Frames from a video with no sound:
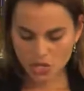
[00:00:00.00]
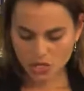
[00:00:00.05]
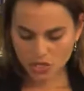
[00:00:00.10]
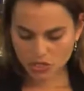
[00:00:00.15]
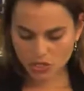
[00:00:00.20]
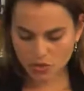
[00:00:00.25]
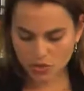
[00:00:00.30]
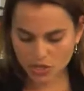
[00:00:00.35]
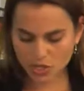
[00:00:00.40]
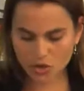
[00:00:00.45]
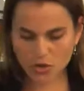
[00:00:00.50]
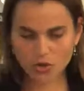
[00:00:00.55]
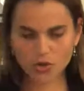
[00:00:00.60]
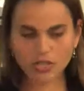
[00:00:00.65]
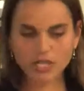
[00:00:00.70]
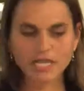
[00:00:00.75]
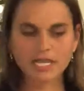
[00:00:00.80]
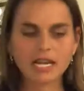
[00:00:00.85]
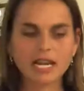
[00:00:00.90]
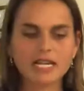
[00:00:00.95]
So in the
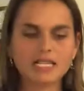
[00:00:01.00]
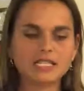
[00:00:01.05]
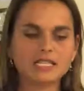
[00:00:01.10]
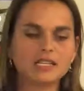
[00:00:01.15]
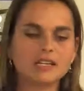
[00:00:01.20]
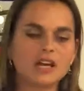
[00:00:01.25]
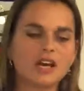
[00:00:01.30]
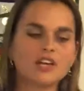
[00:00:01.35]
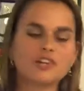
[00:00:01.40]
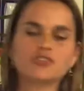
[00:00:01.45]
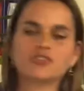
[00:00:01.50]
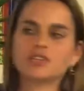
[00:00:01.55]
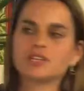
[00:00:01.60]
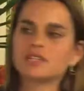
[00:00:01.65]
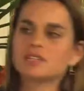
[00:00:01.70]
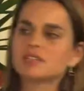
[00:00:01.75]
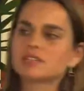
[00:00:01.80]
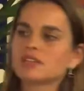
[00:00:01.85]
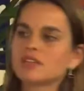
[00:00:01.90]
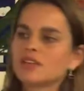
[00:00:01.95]
early
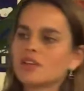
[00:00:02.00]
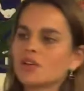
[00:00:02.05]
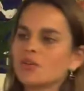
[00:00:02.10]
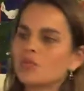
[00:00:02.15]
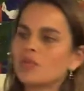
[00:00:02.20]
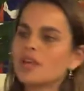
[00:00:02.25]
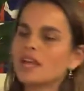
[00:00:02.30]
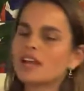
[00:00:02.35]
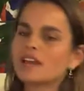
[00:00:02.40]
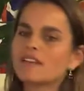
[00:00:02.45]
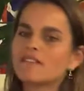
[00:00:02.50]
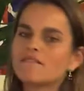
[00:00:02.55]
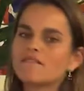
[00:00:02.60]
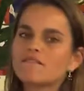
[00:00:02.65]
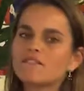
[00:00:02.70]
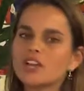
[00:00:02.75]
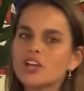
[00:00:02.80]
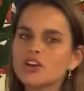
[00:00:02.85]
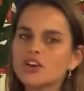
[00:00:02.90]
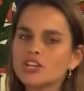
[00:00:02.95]
1900s, we had a
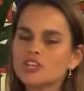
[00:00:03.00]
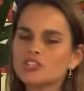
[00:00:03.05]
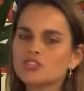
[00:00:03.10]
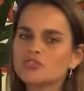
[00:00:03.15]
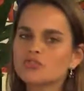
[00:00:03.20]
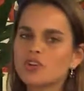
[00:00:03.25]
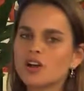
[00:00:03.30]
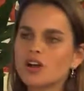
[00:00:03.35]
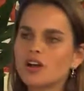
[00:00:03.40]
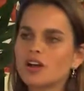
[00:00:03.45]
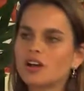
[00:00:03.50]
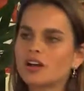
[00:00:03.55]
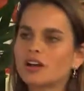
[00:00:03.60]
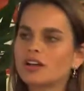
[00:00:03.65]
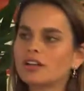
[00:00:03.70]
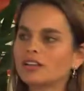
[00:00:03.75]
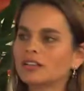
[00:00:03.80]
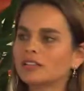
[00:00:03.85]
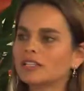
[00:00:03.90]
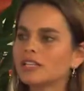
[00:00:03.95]
very
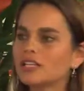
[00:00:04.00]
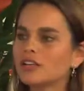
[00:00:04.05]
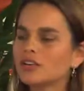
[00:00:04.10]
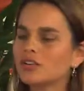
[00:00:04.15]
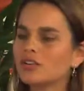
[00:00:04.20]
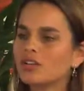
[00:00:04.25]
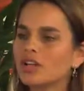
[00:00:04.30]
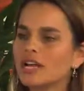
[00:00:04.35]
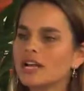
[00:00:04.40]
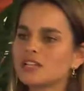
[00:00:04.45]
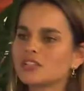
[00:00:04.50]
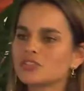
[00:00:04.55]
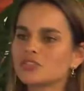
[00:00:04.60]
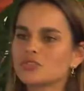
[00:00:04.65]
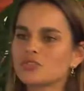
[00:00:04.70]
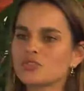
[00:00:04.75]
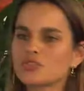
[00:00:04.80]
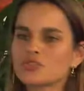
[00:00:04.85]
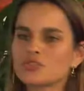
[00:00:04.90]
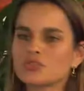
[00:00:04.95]
strong legal and
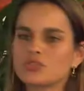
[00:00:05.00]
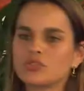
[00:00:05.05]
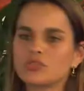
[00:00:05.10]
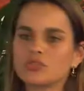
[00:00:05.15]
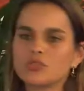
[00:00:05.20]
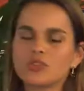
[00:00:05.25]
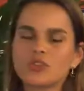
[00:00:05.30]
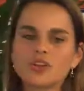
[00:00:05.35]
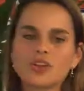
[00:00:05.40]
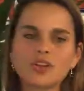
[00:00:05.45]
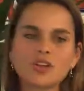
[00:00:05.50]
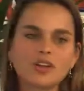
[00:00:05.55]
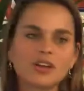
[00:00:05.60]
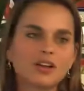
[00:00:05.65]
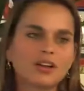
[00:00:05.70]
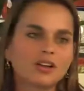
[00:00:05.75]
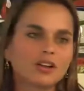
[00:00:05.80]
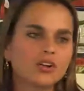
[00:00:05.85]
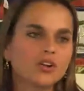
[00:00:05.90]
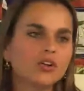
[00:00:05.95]
social
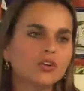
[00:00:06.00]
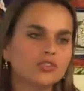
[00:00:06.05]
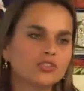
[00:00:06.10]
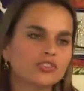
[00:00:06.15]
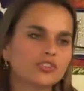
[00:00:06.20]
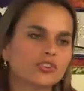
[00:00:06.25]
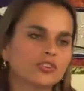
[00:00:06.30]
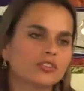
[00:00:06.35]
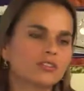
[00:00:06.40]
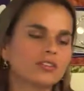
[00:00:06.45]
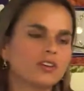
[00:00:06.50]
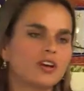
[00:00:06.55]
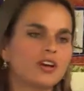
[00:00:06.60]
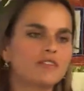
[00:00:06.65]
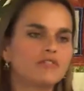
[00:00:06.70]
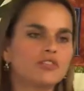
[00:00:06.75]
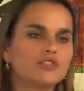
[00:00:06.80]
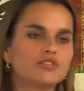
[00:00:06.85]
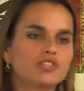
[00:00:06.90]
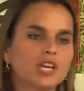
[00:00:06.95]
culture
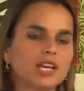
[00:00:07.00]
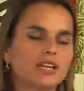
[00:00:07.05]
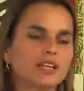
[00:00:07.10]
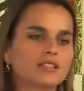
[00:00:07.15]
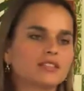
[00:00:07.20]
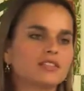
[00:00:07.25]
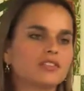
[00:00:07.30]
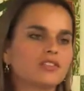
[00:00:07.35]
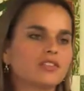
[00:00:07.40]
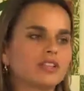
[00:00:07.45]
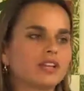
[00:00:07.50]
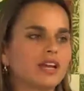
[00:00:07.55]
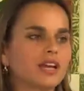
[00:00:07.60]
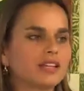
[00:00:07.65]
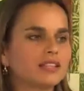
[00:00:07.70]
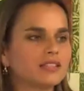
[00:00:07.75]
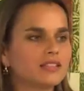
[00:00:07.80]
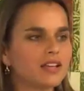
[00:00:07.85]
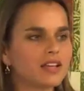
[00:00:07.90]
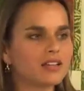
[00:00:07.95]
of eugenics in the
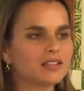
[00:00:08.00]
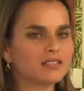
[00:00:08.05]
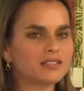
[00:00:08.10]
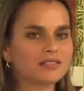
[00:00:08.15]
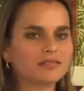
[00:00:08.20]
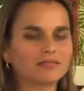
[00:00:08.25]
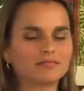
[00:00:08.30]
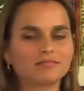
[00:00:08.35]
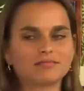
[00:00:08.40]
United States.